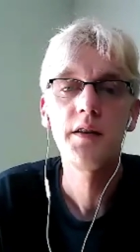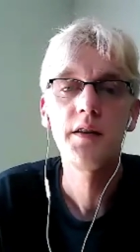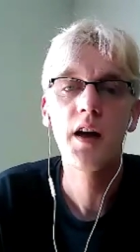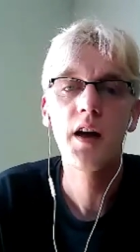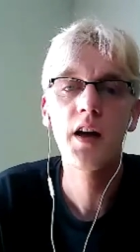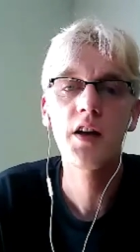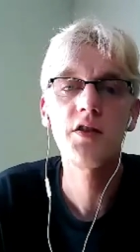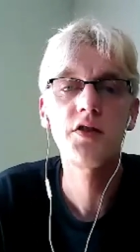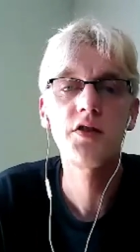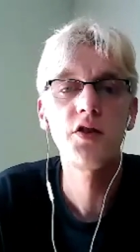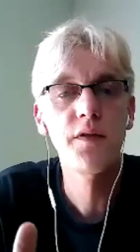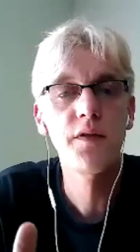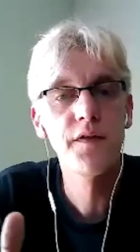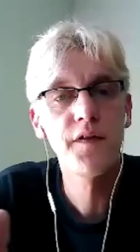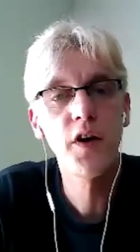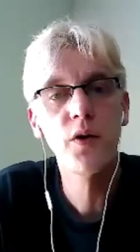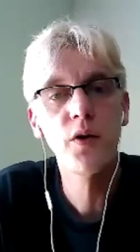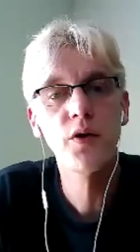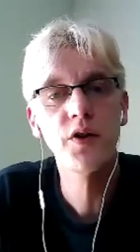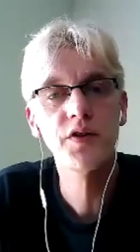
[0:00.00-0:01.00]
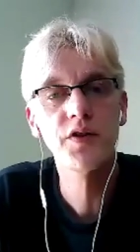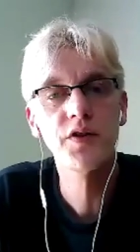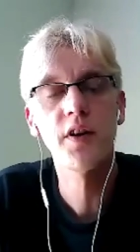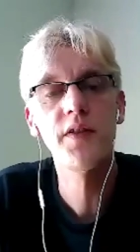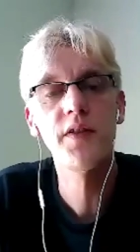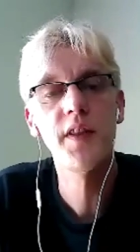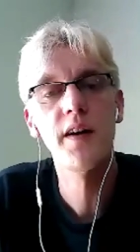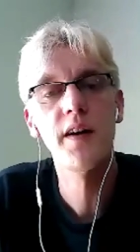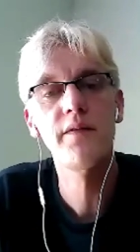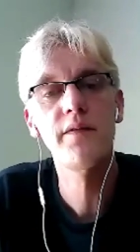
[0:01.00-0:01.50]
and you focus
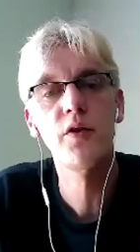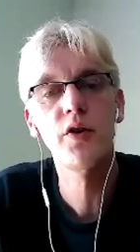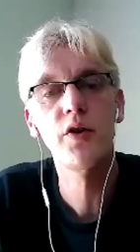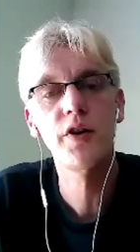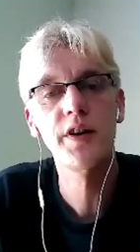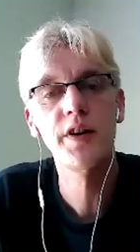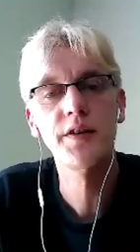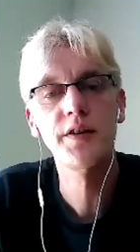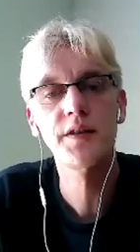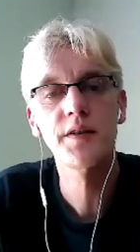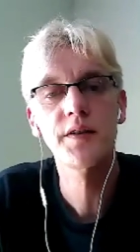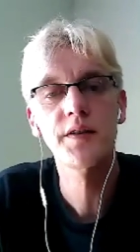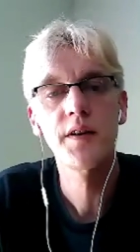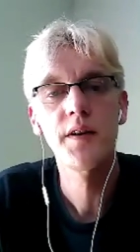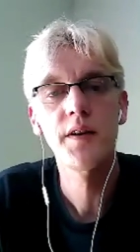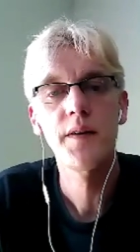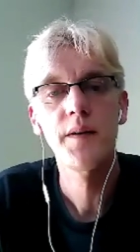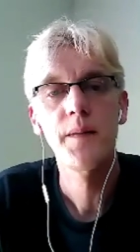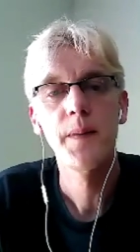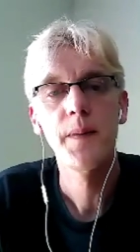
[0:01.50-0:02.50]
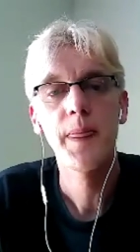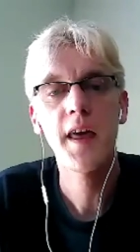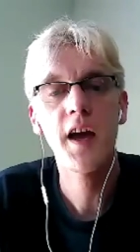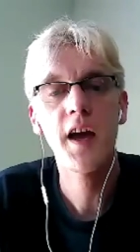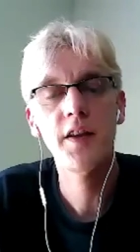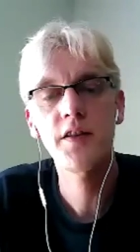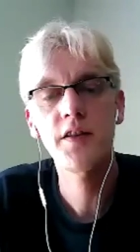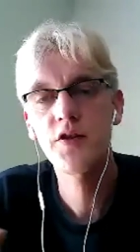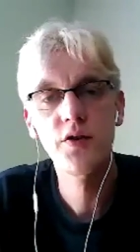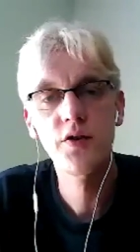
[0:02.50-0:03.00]
on their voice
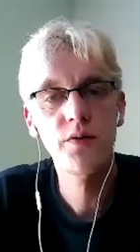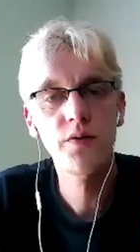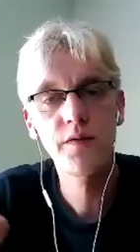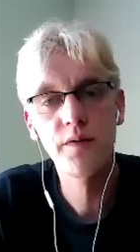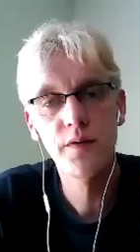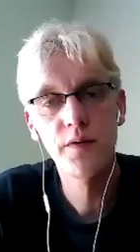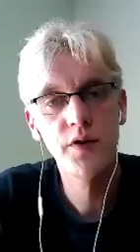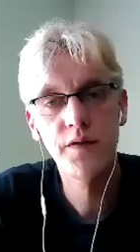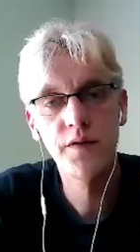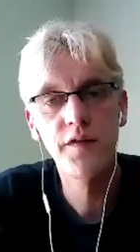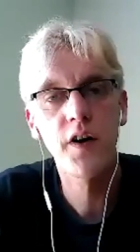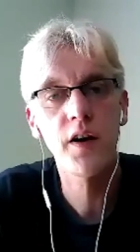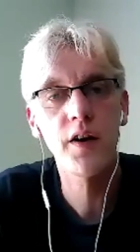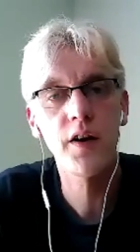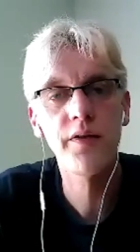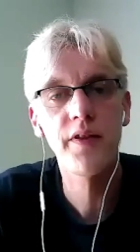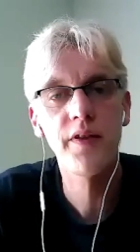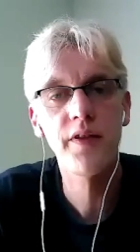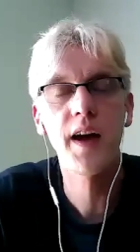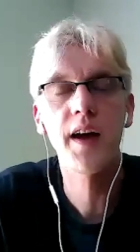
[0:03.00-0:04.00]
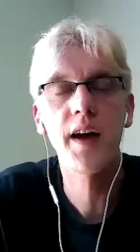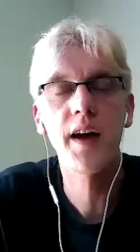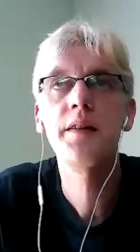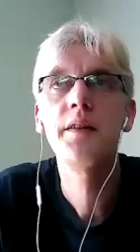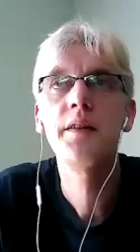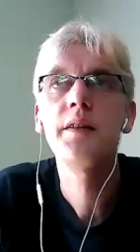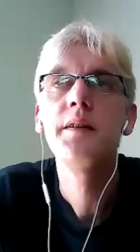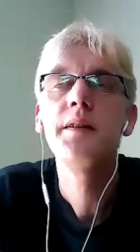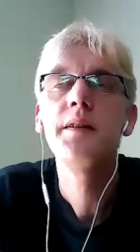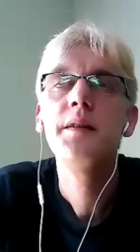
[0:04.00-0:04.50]
and you follow that.
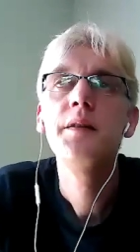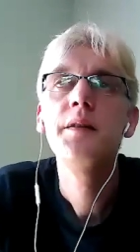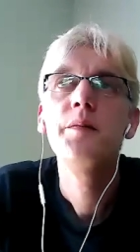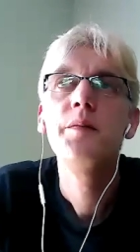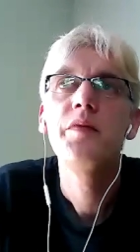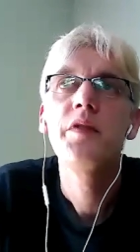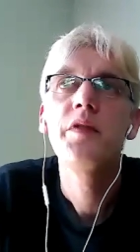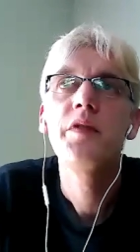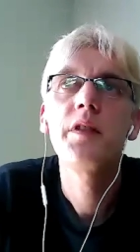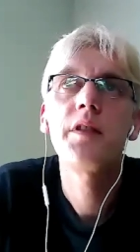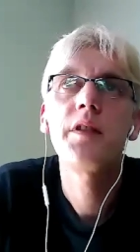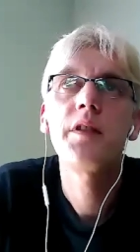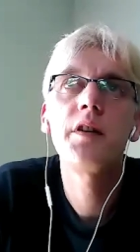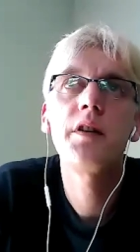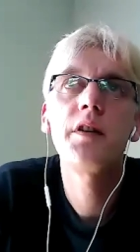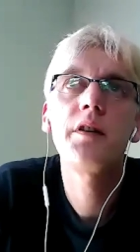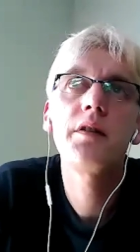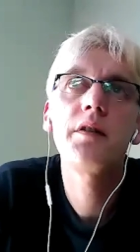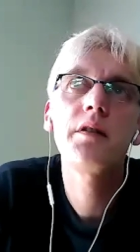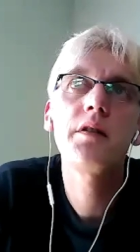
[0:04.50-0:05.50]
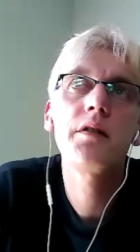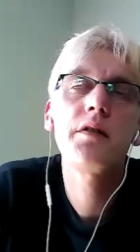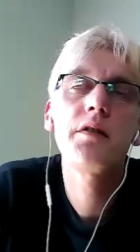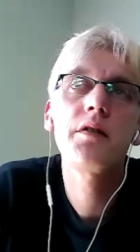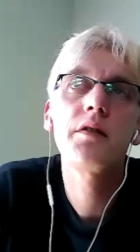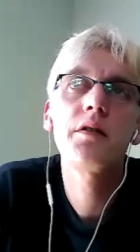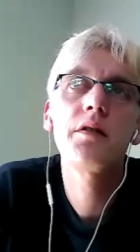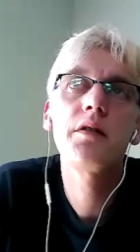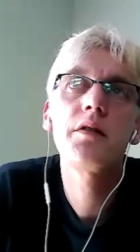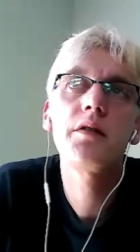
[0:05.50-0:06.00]
There
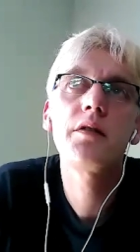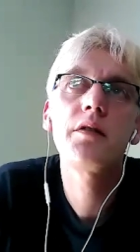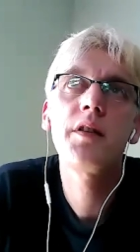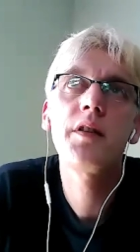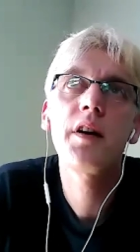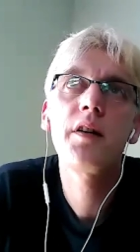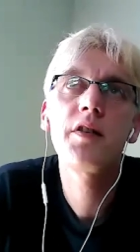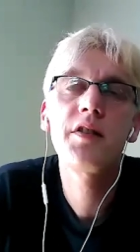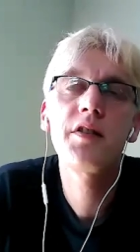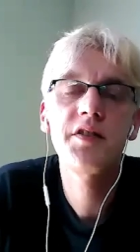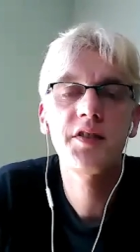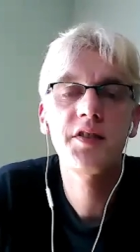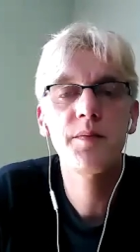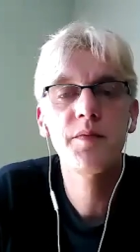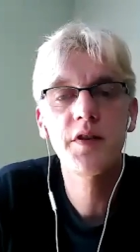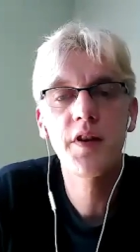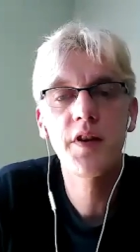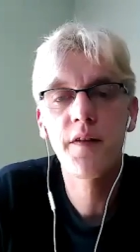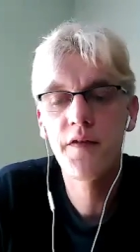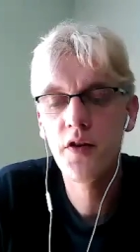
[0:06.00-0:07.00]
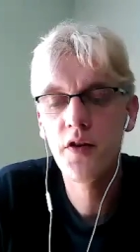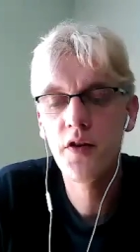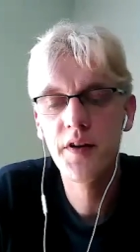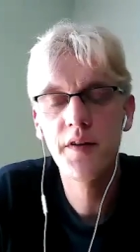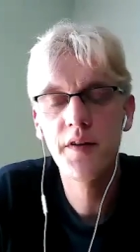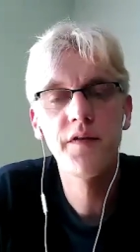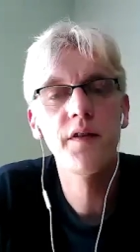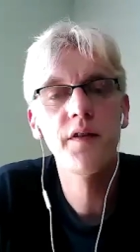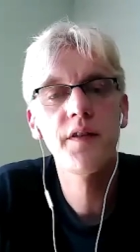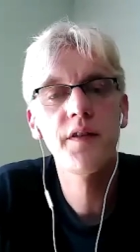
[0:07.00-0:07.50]
are a few
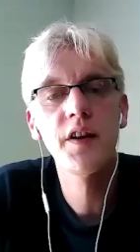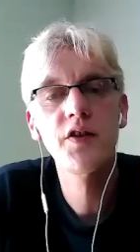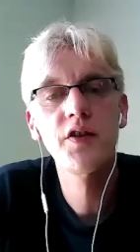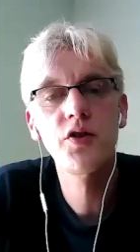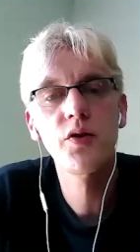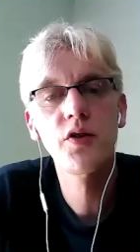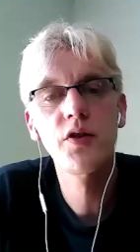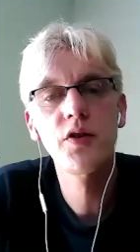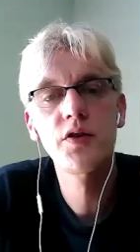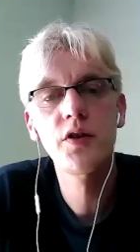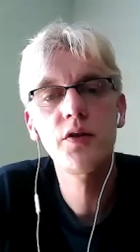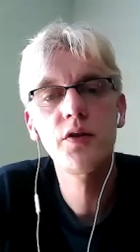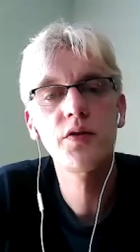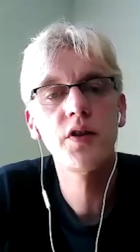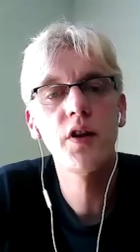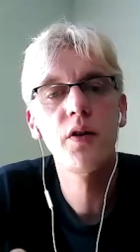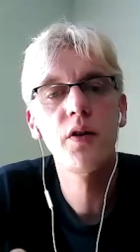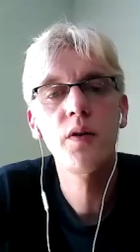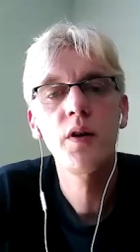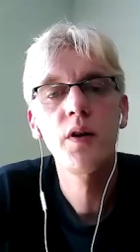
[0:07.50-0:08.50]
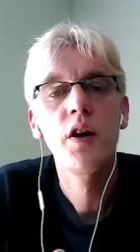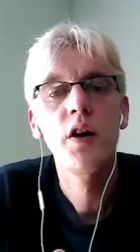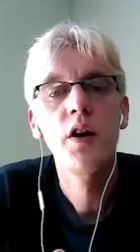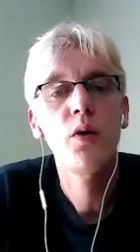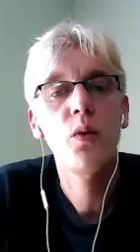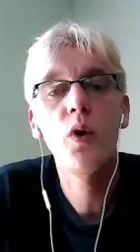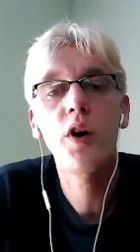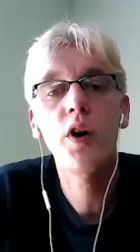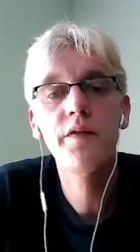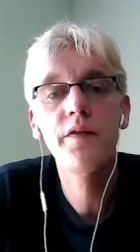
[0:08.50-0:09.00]
different things you can do. So
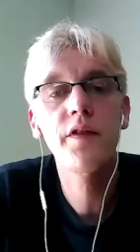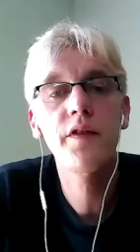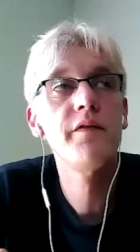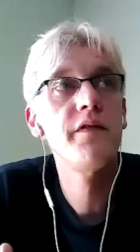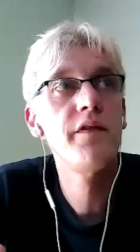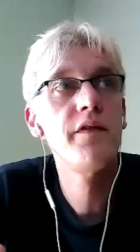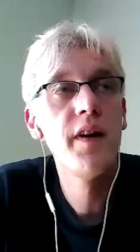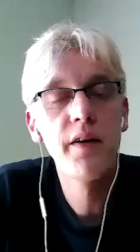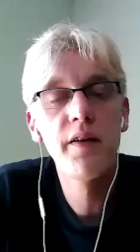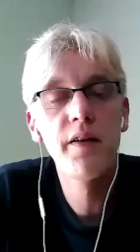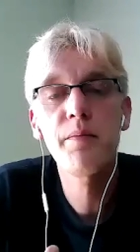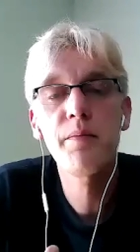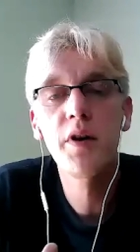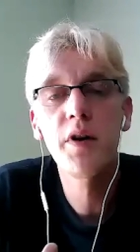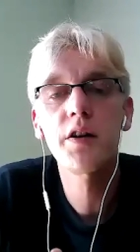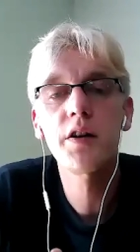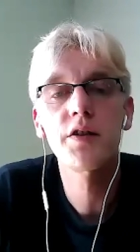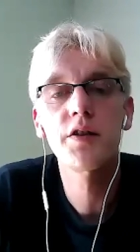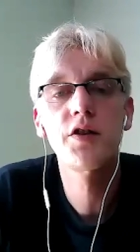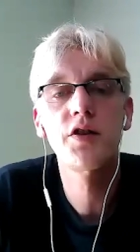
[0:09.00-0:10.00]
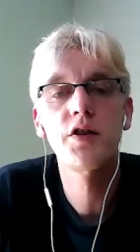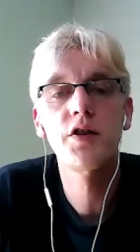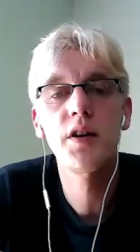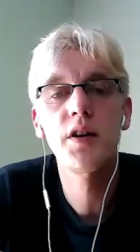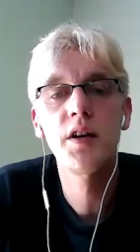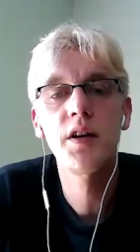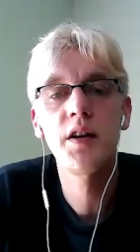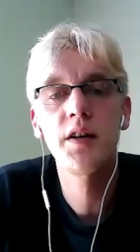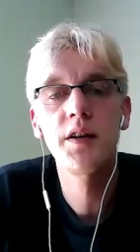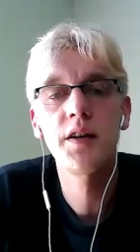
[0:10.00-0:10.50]
one of them very much
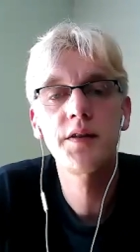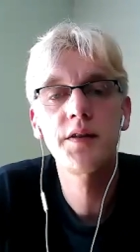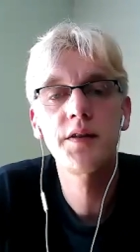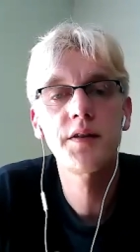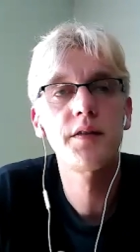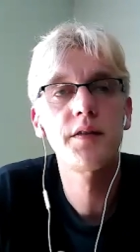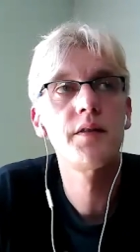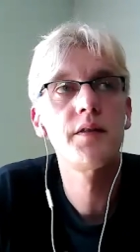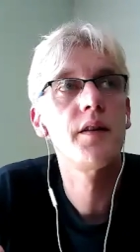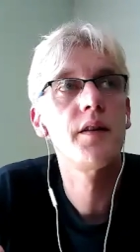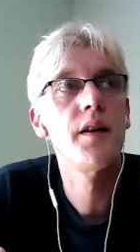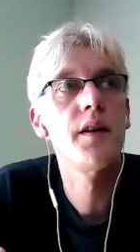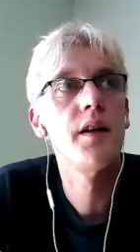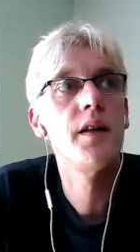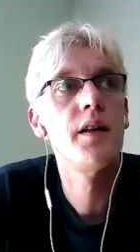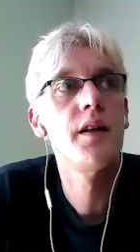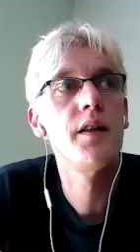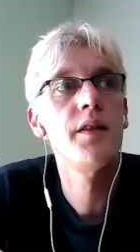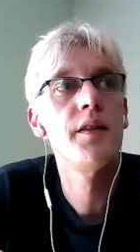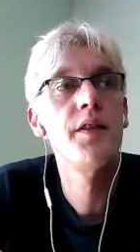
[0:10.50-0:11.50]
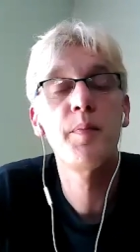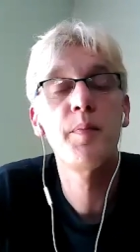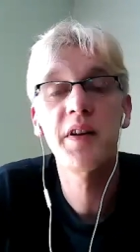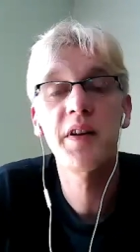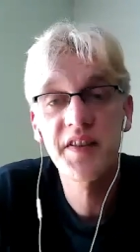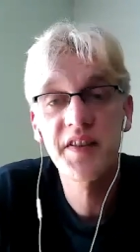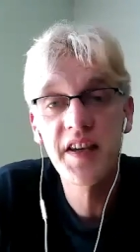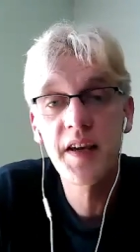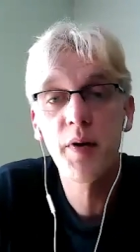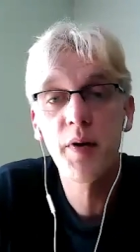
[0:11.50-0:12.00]
is the
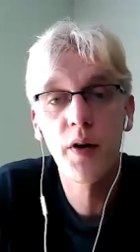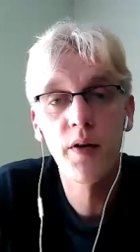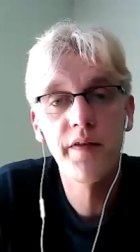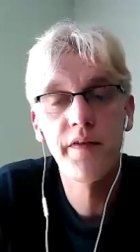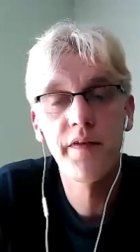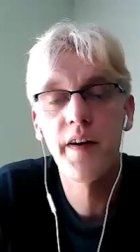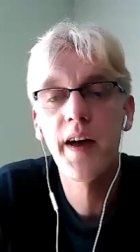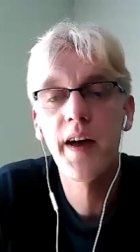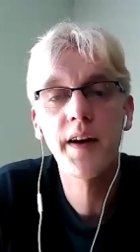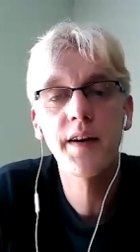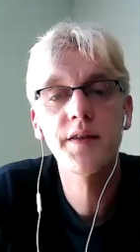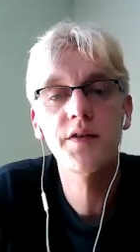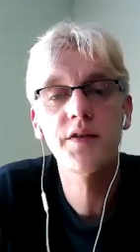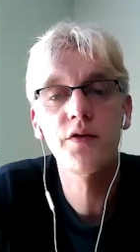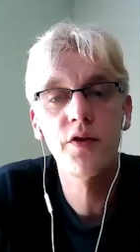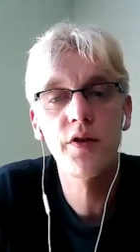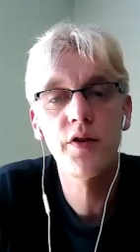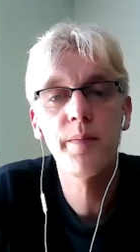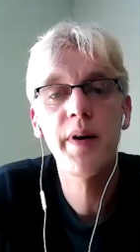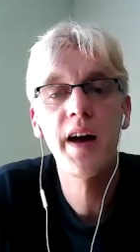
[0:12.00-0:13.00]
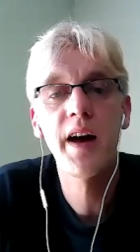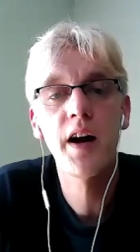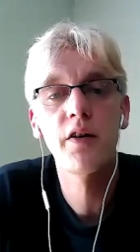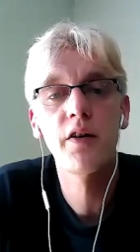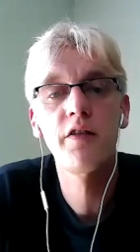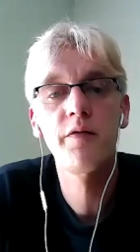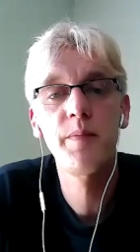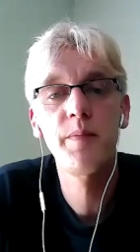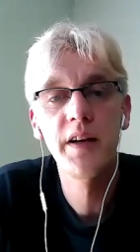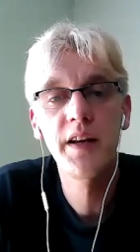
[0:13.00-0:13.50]
placebo effect or the
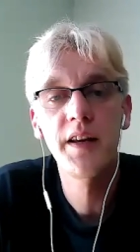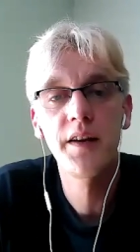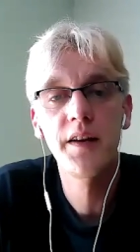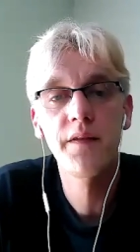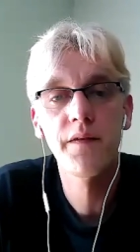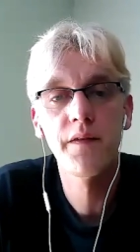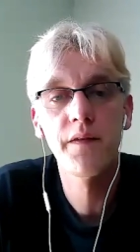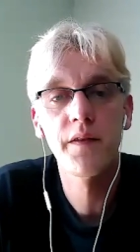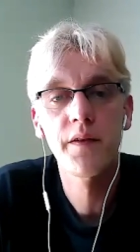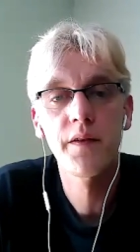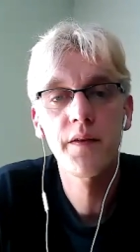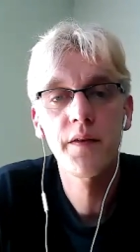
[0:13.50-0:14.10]
power of belief.